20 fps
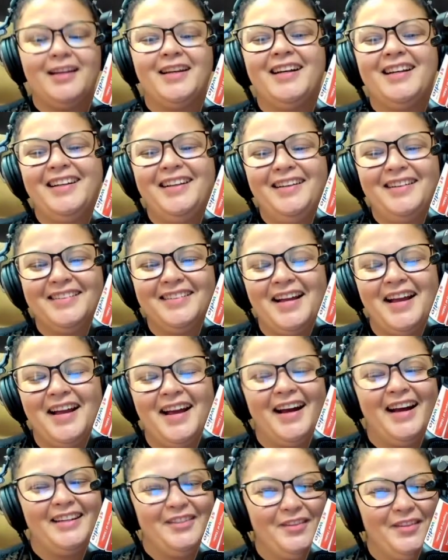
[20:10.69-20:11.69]
I
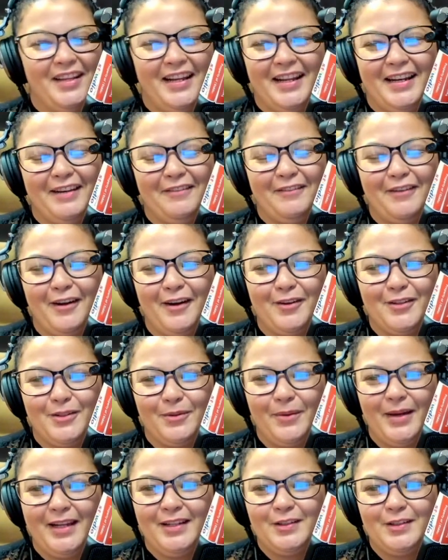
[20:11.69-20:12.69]
don't think it ever goes
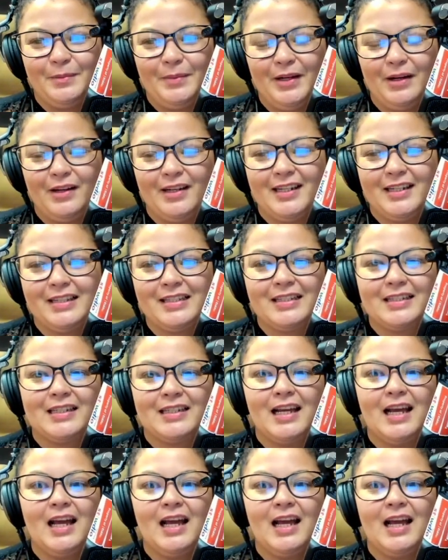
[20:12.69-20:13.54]
away, to be honest.